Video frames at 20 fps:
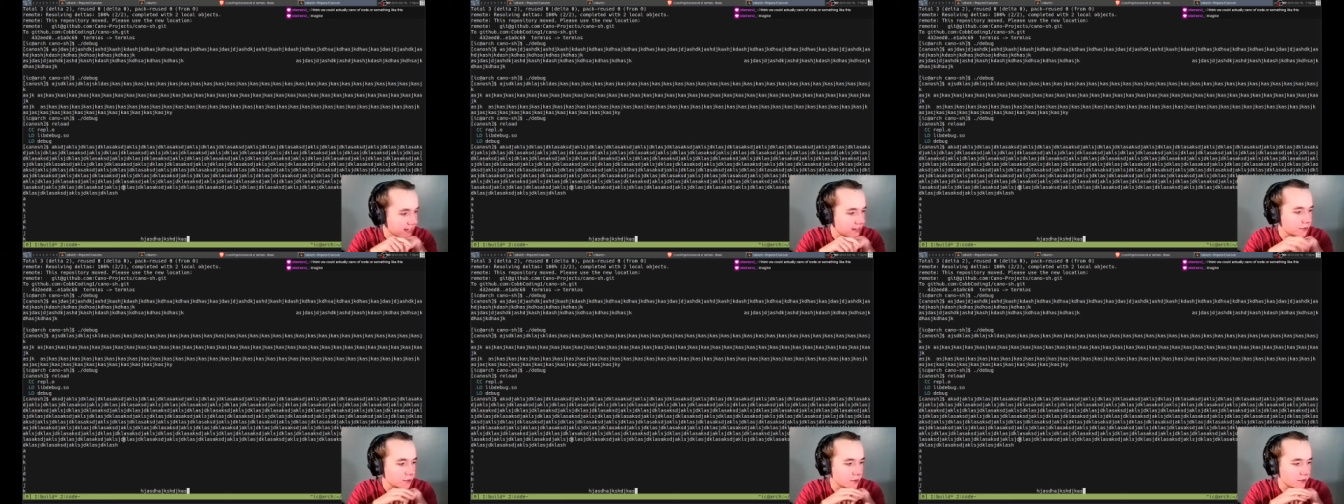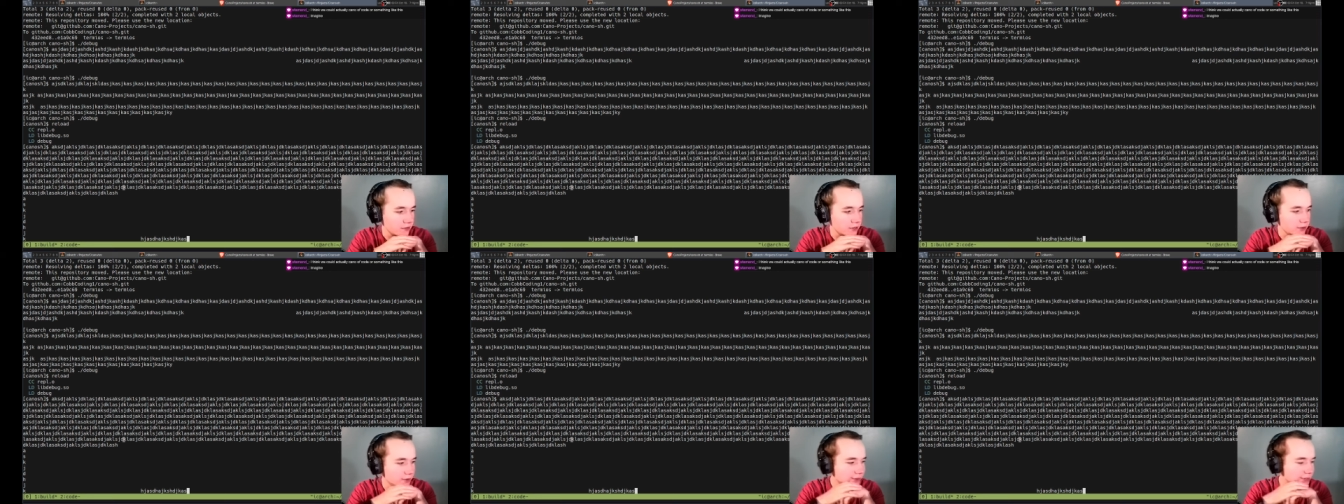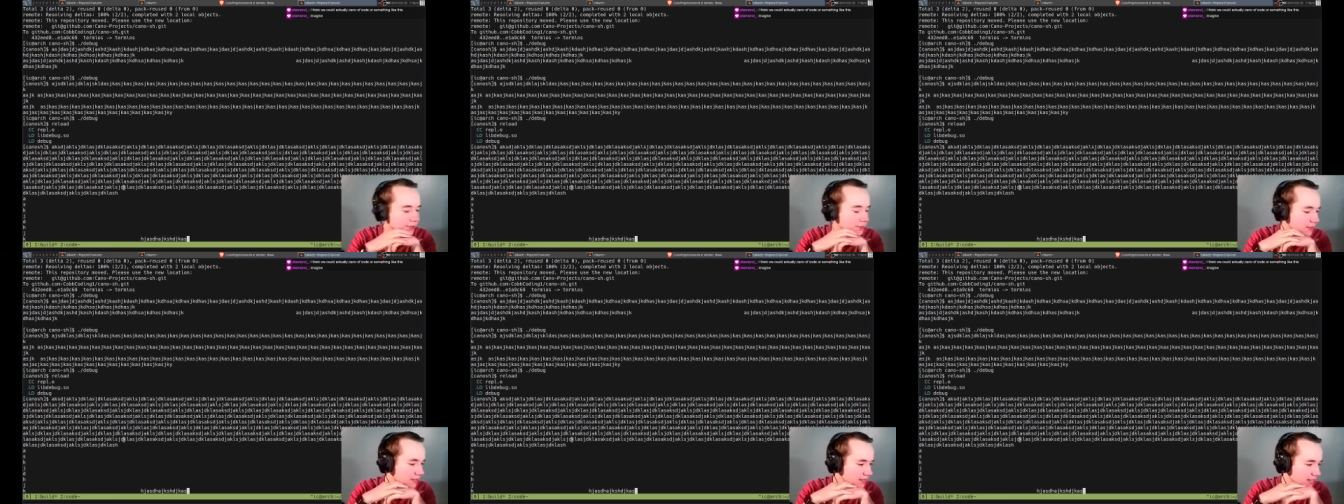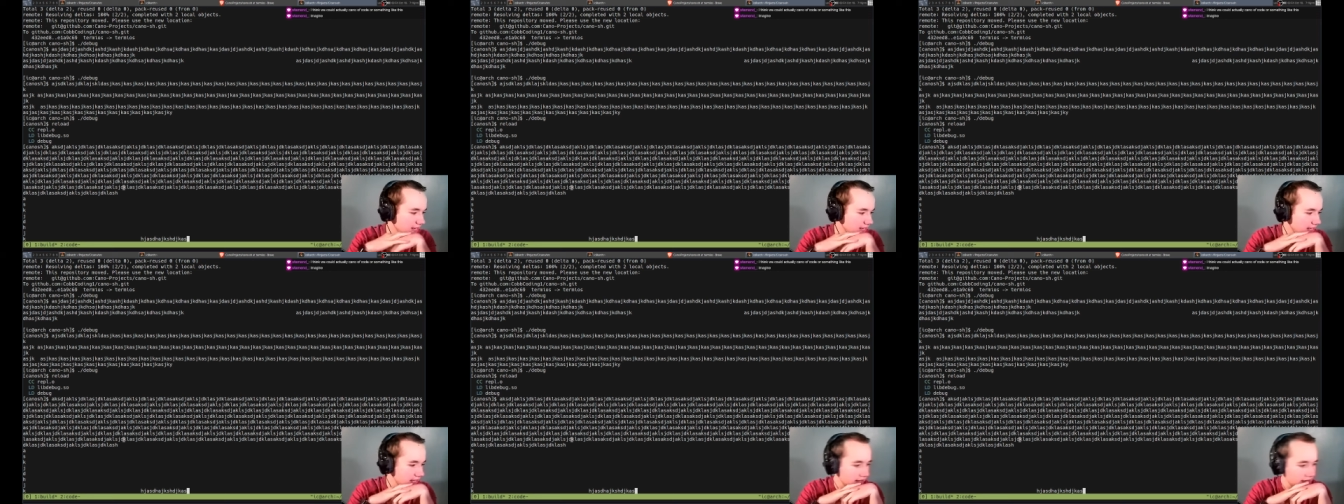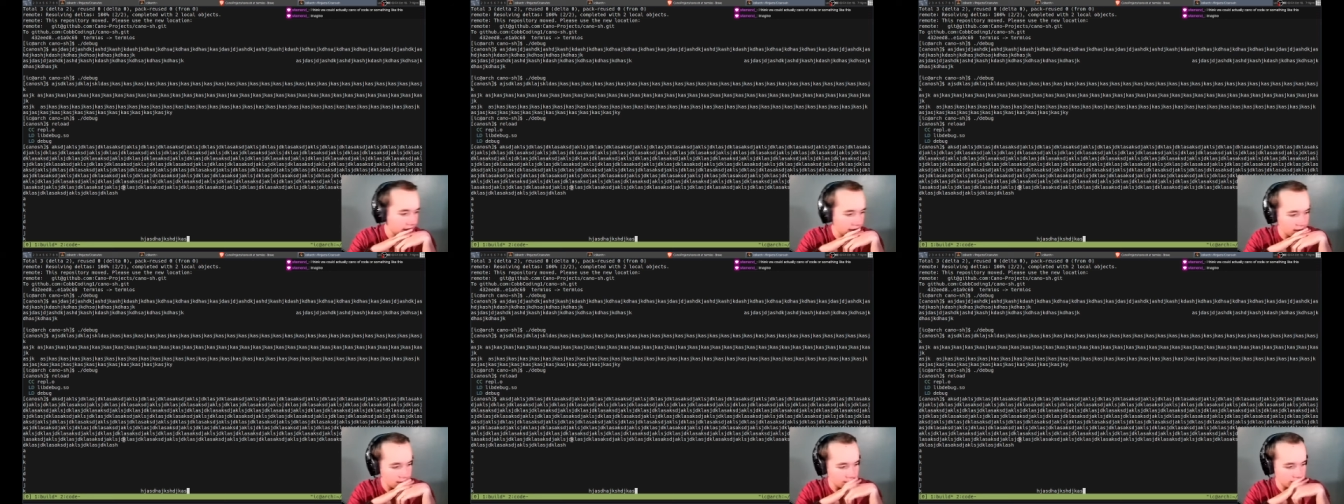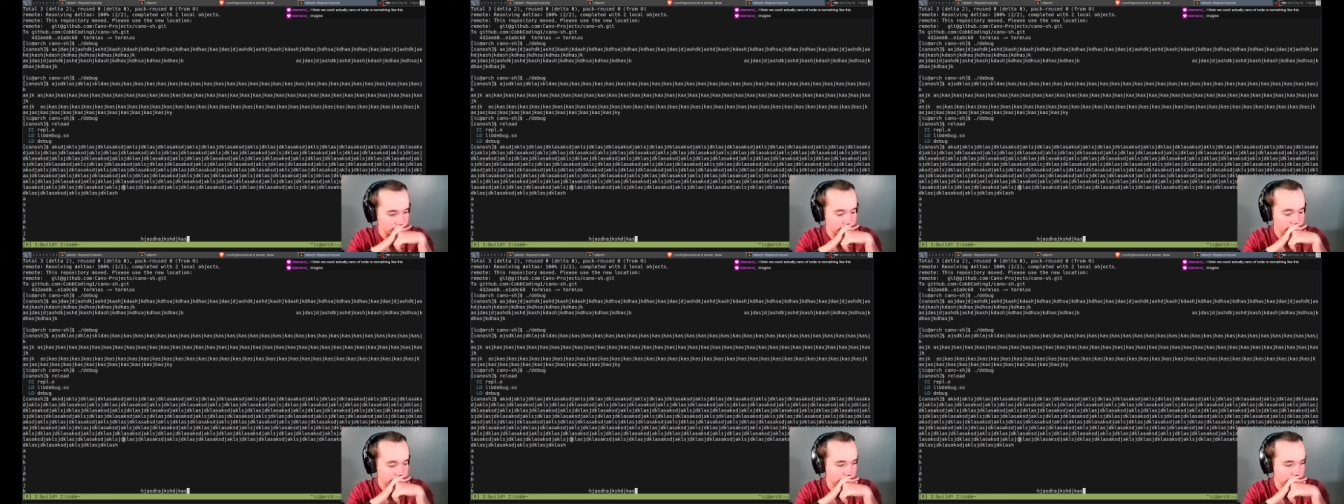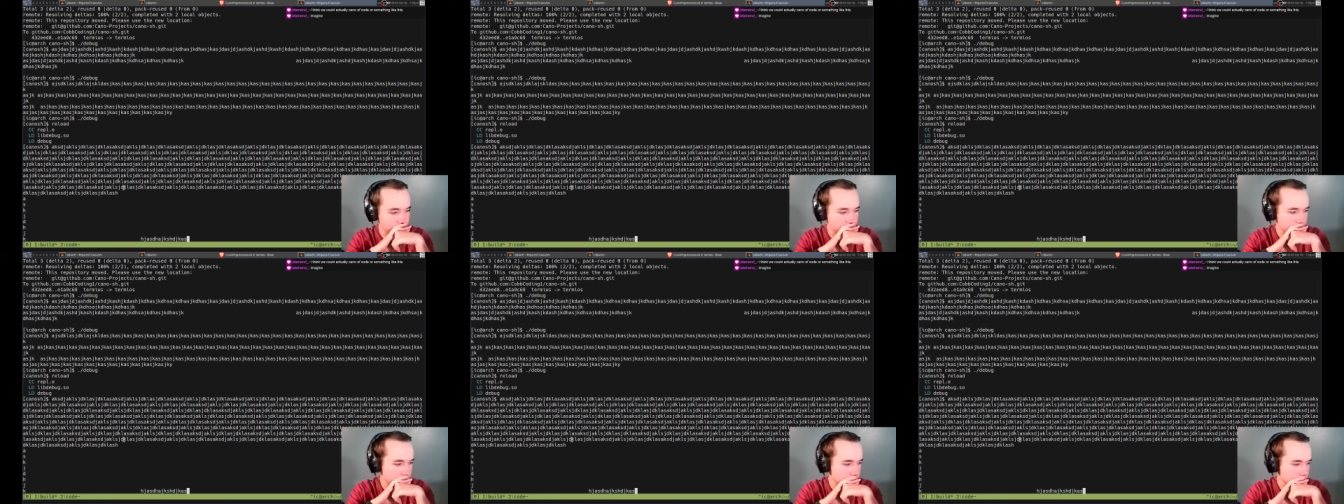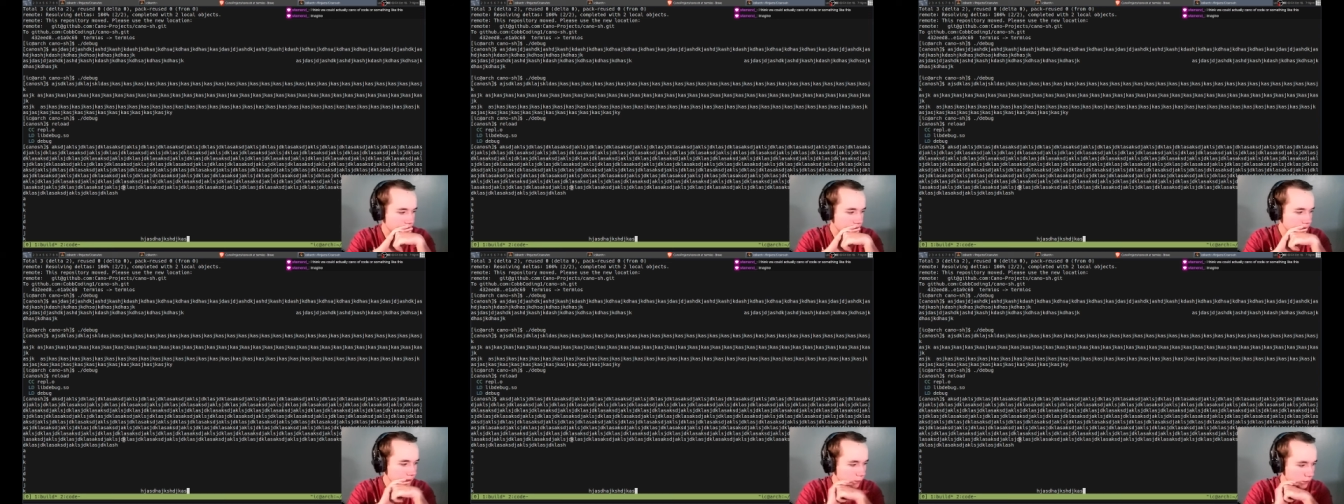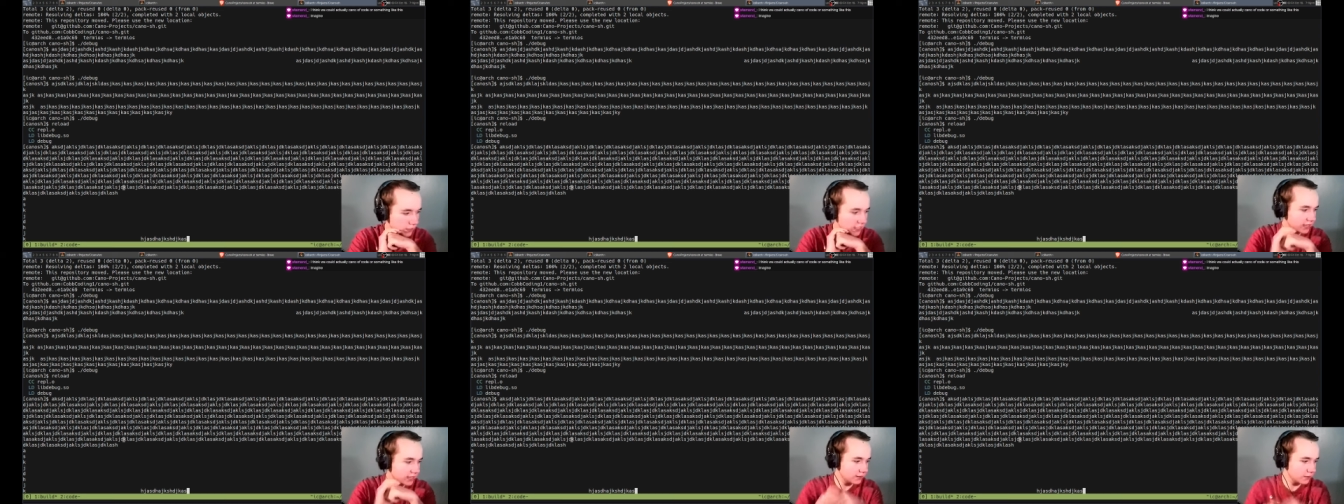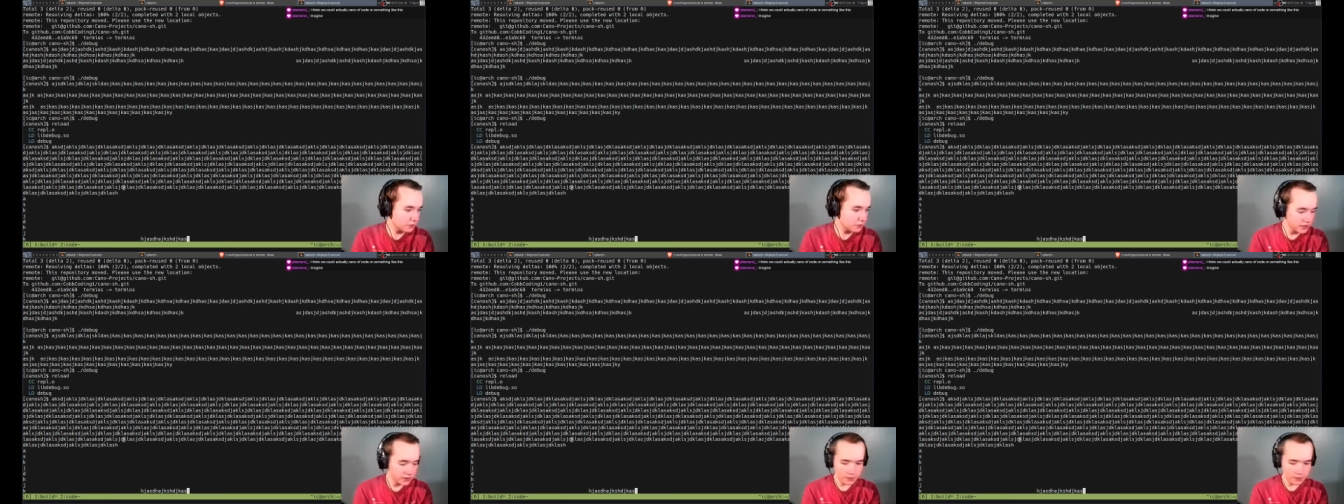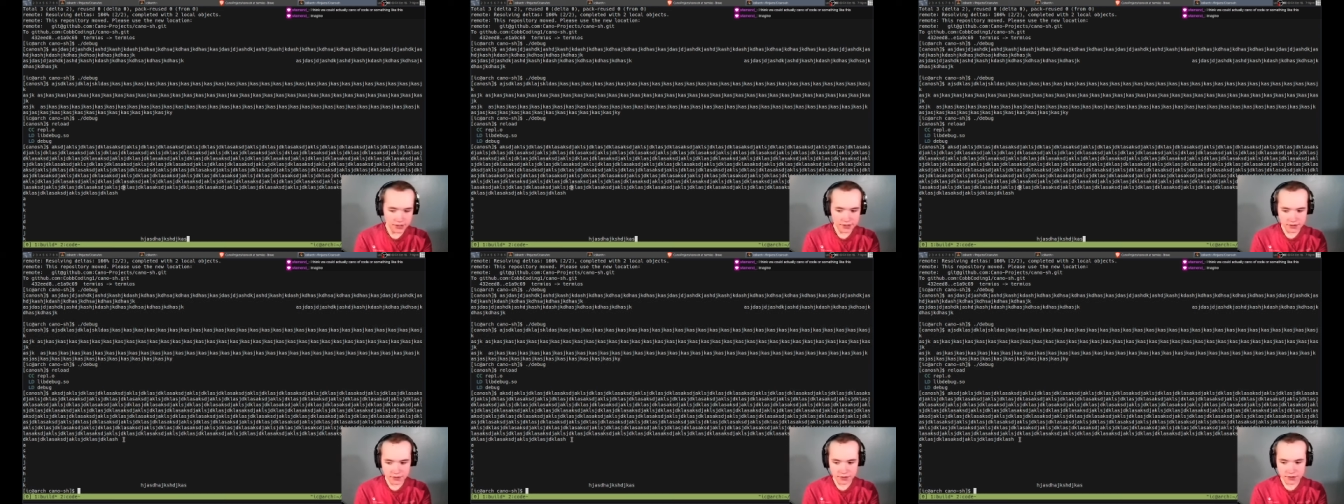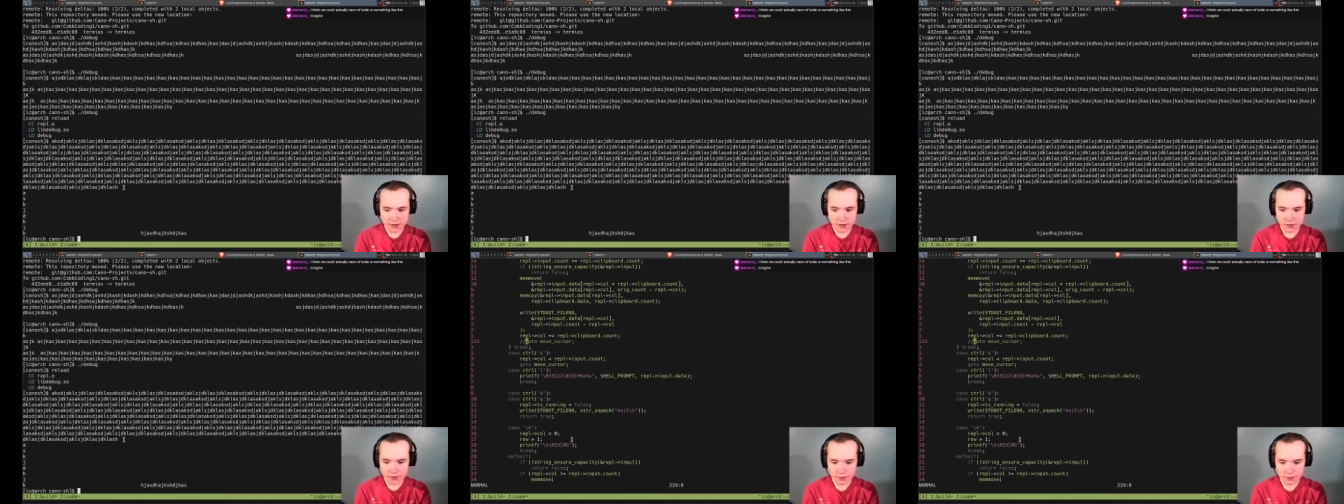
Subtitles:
of code. You mean like we come up with the puzzles?